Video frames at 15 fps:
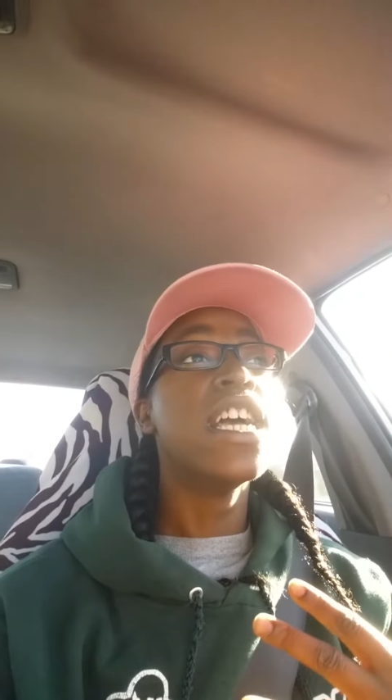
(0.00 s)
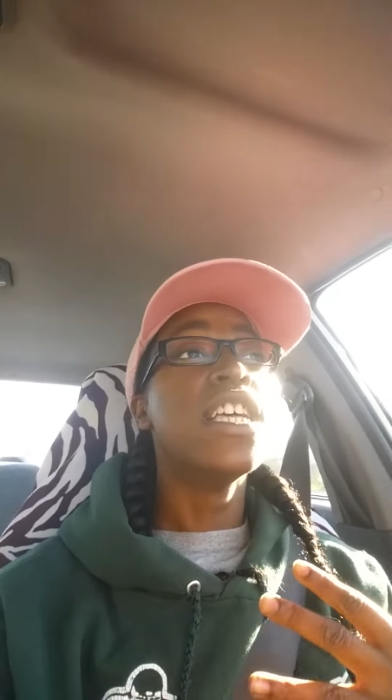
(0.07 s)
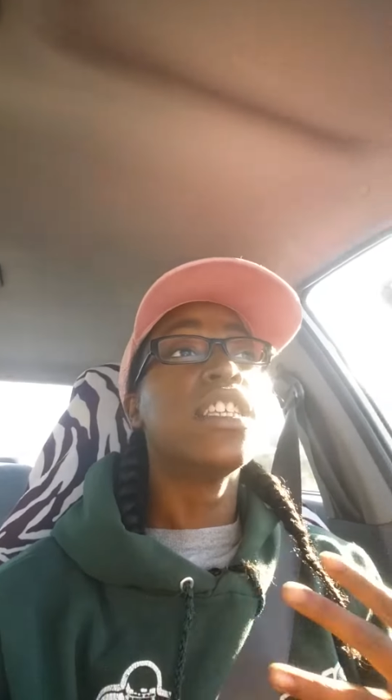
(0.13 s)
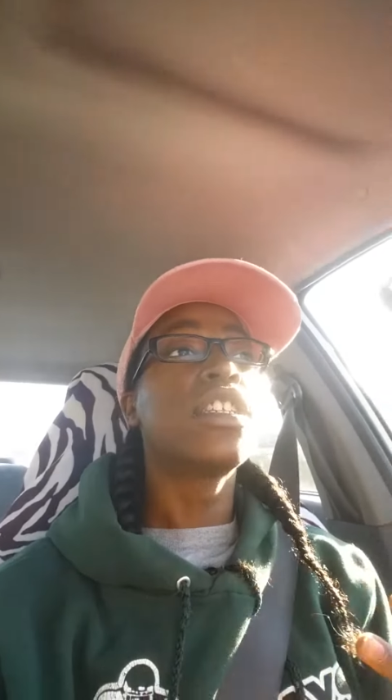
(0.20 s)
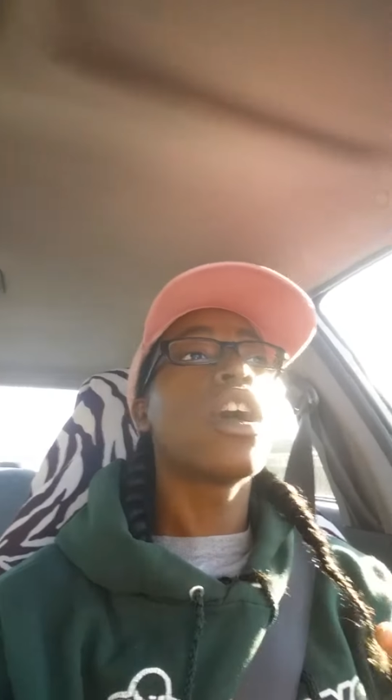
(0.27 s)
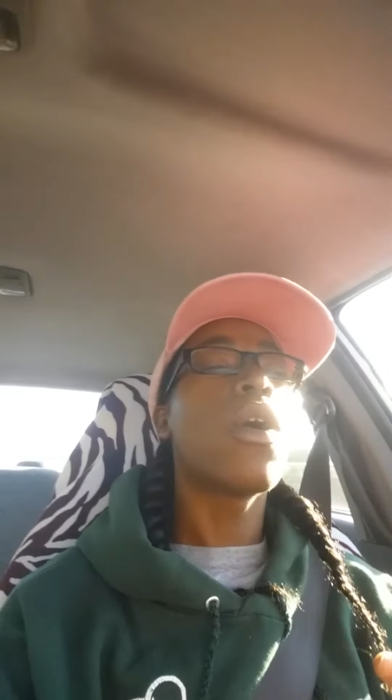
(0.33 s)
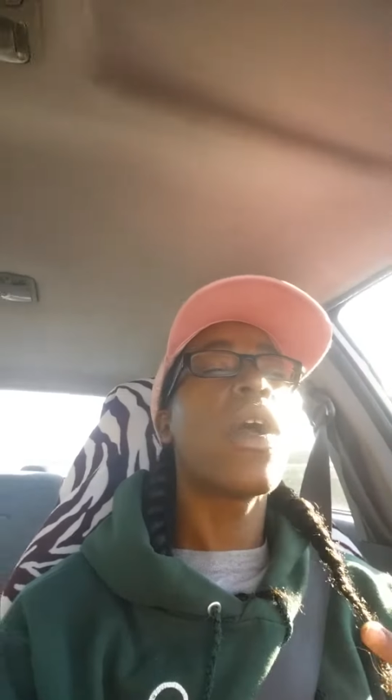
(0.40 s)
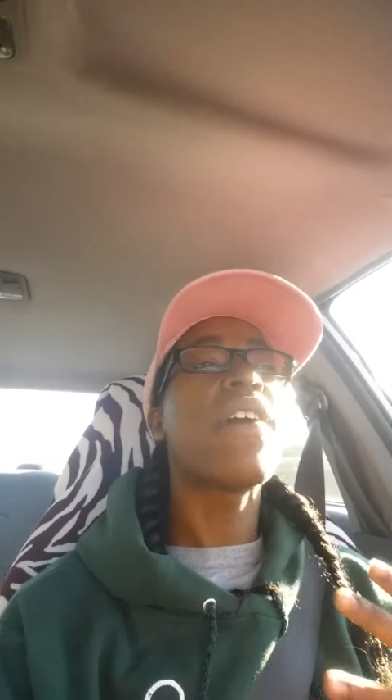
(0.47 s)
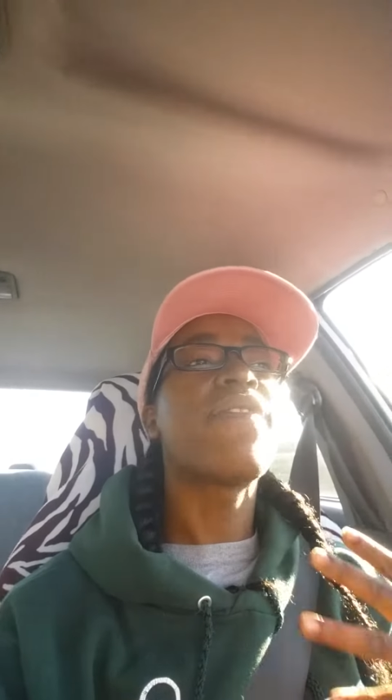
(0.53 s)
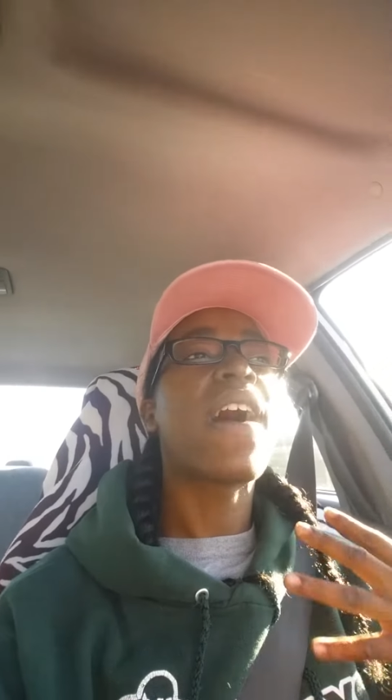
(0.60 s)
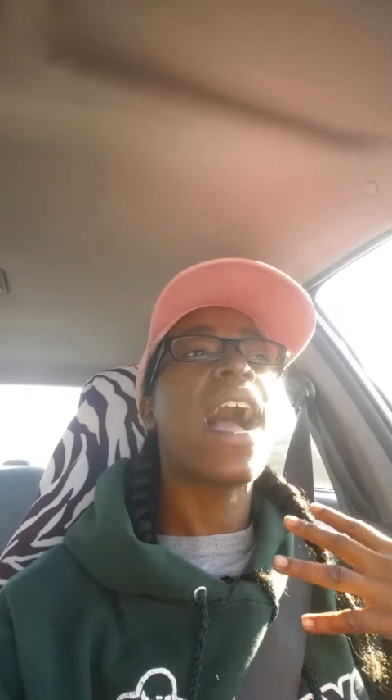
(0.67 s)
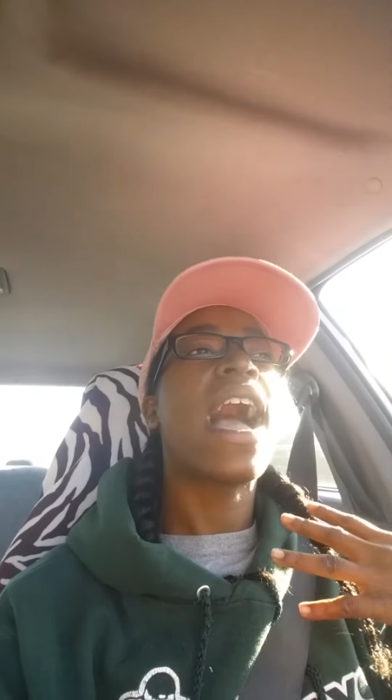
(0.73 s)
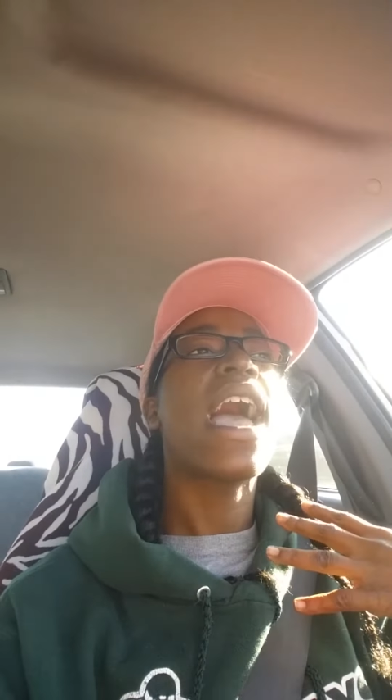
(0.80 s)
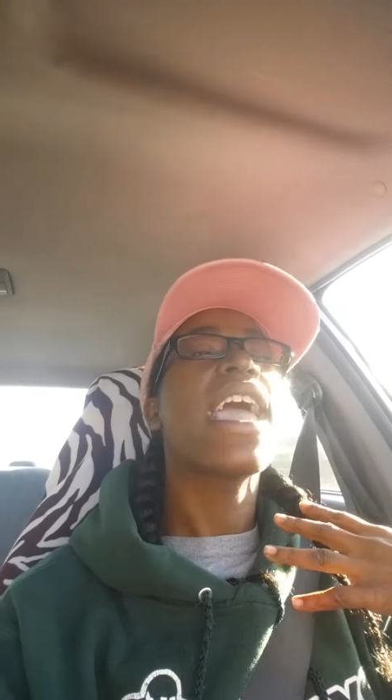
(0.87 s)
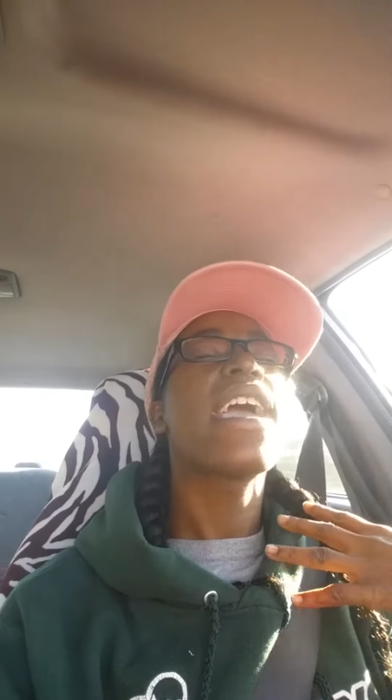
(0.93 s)
So if
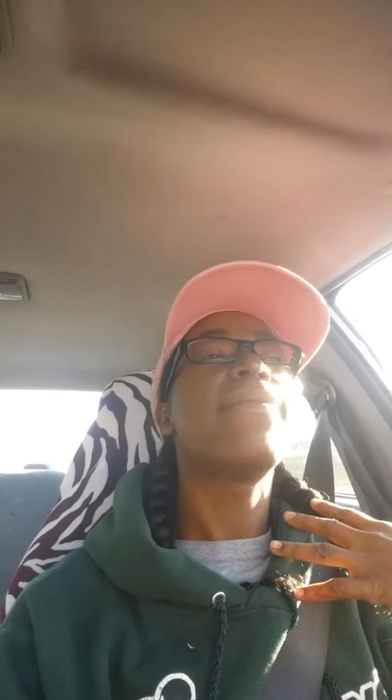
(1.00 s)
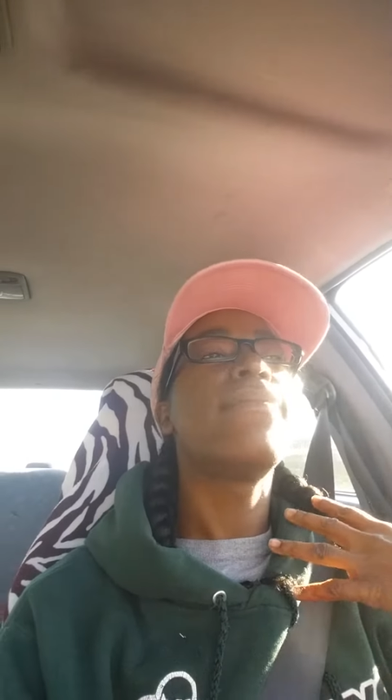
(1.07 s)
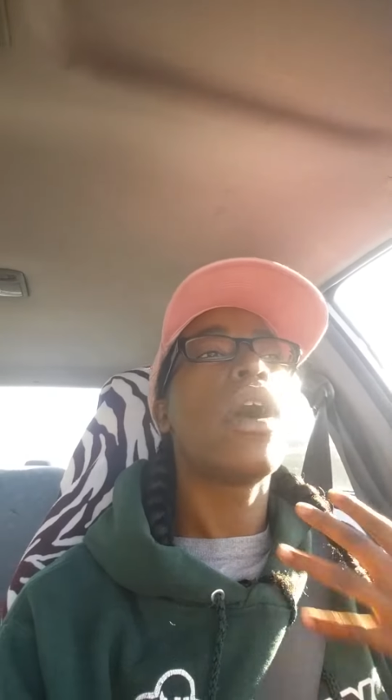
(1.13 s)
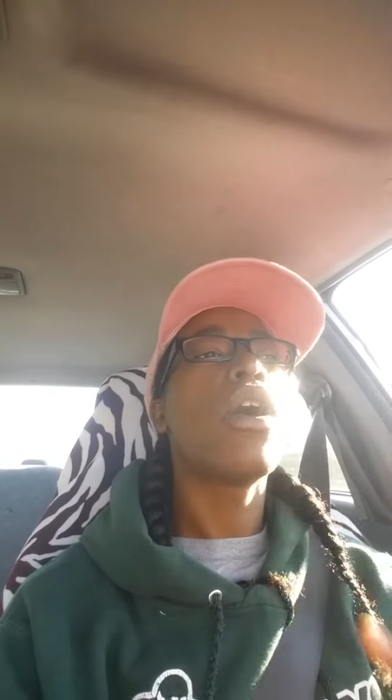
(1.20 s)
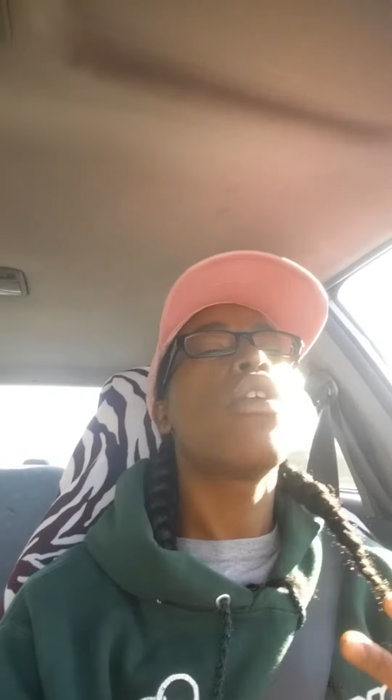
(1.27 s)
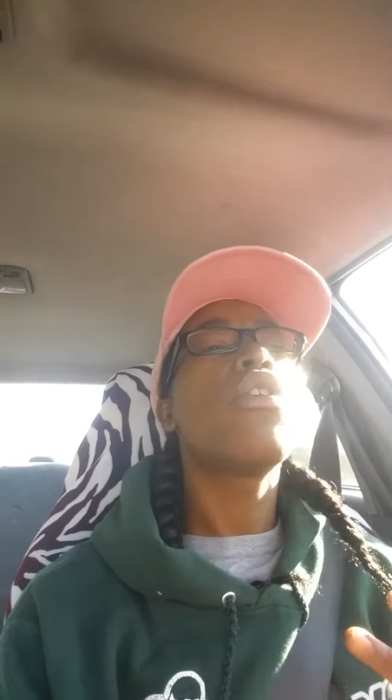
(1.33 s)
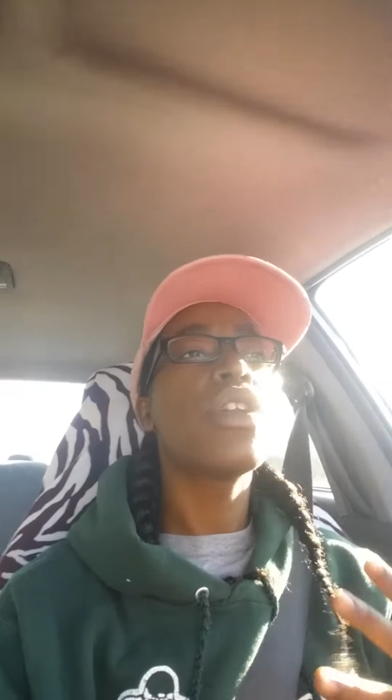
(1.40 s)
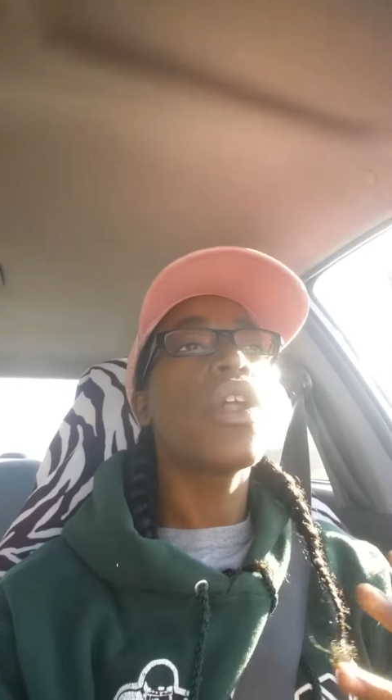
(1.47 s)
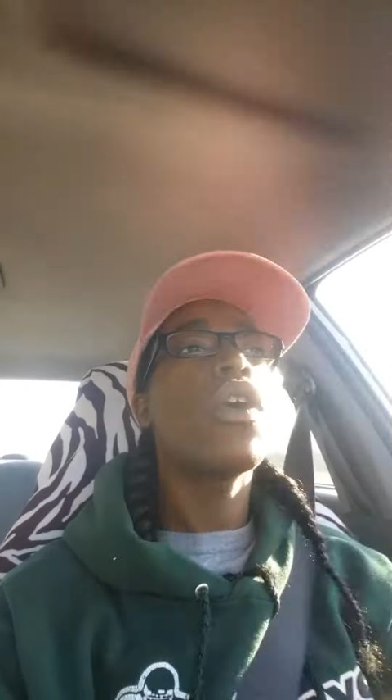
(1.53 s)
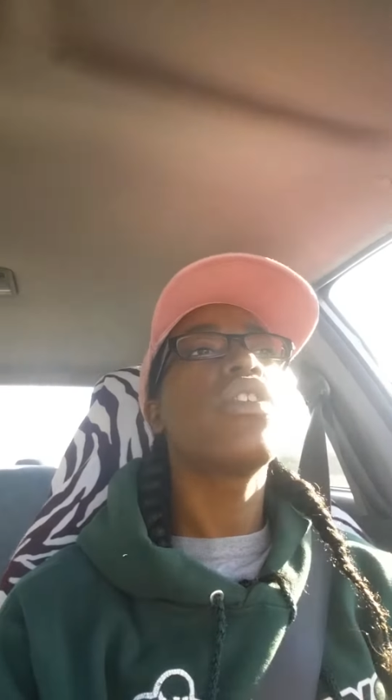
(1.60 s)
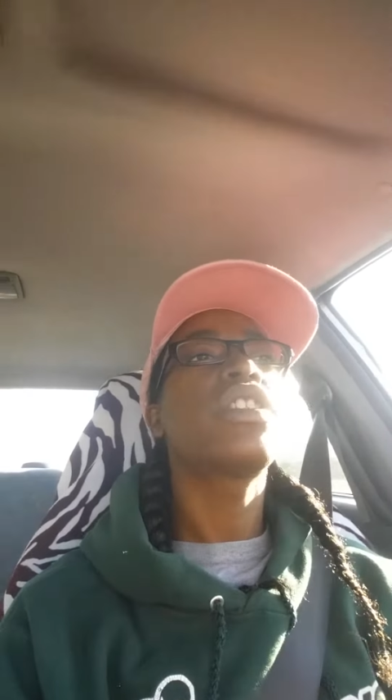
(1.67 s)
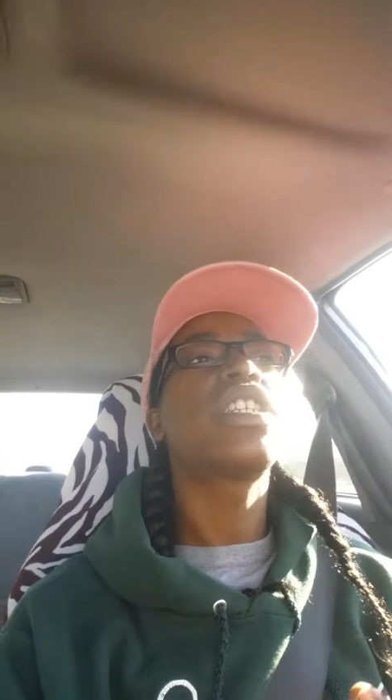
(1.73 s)
I am holding on